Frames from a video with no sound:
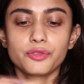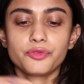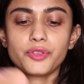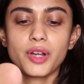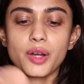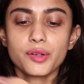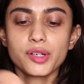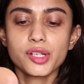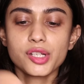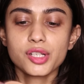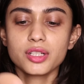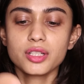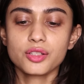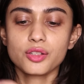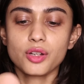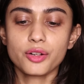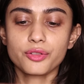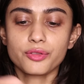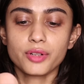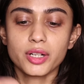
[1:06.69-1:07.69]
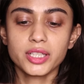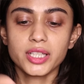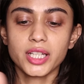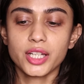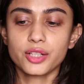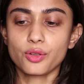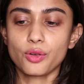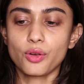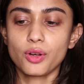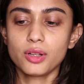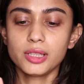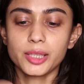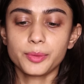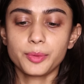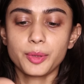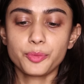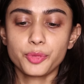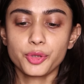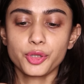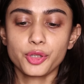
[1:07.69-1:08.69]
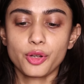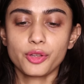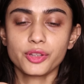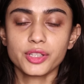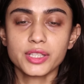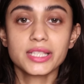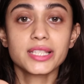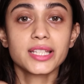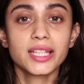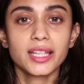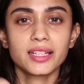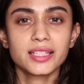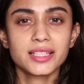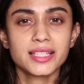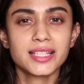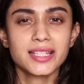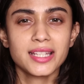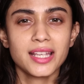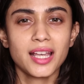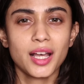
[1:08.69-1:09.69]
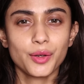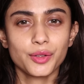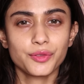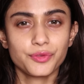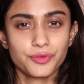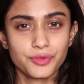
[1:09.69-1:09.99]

the foundation is not runny at all. Let me put it on the skin and see how it